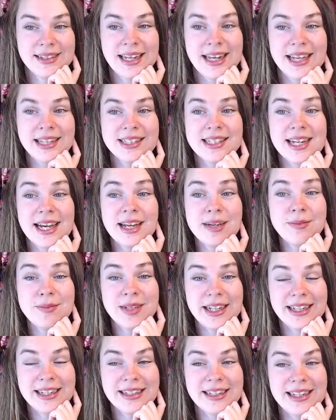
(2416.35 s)
And the
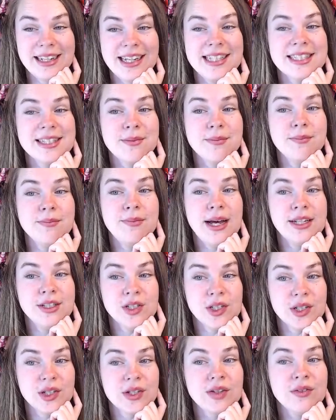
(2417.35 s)
timeline is the
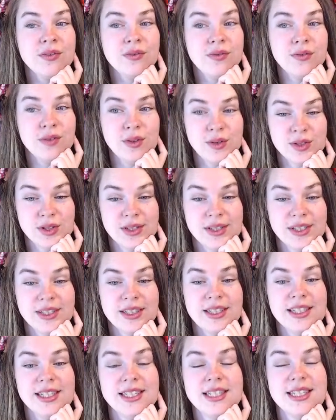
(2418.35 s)
magic of Fusion.
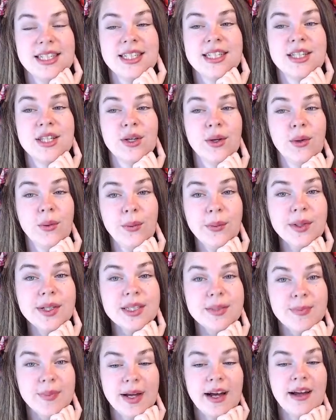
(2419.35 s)
This is the
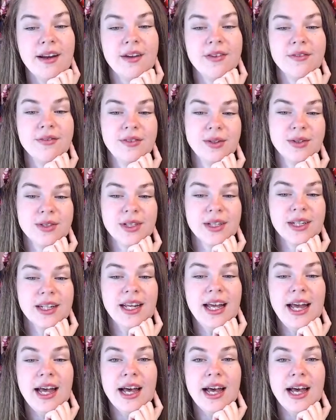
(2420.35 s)
coolest part of Fusion.